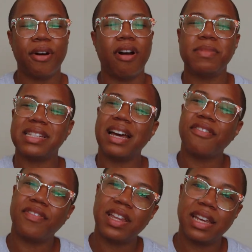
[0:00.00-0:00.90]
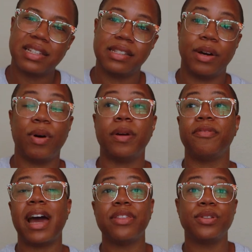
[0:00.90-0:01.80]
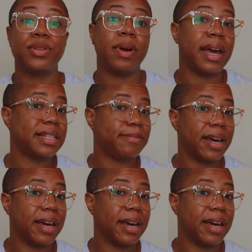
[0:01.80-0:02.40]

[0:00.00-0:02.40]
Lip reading: Or I'm just not feeling it today, or I'd rather do X,